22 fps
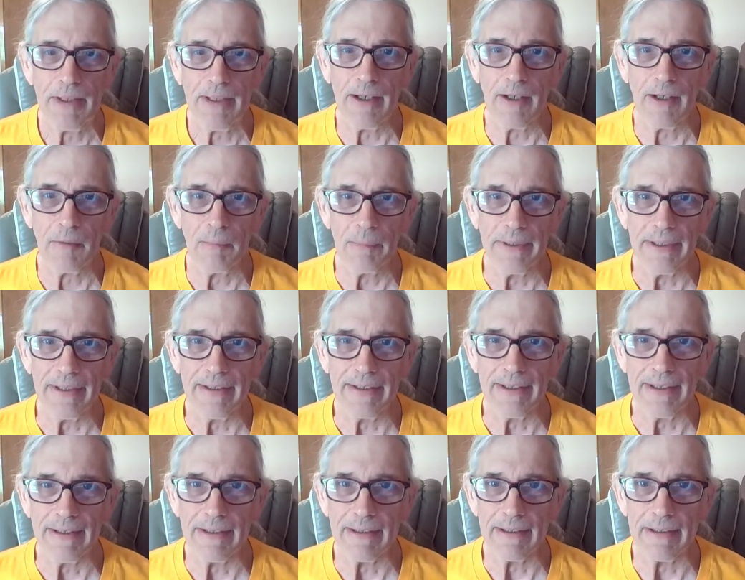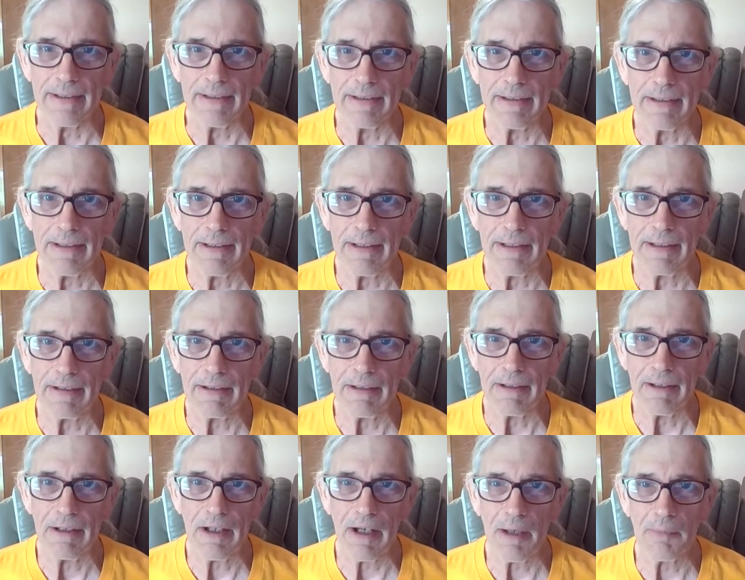helped me
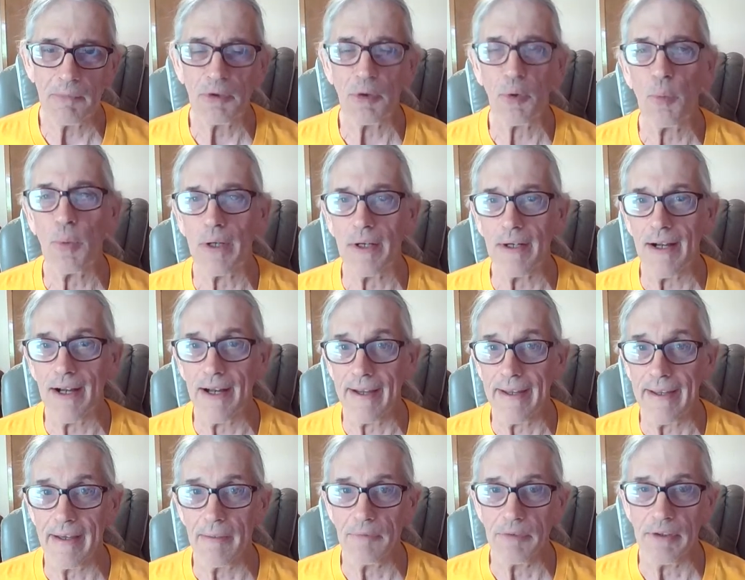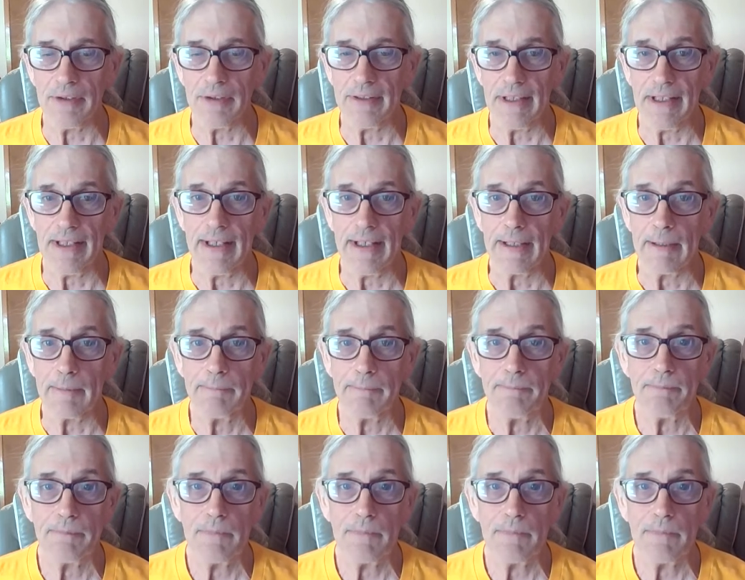come to where I am today.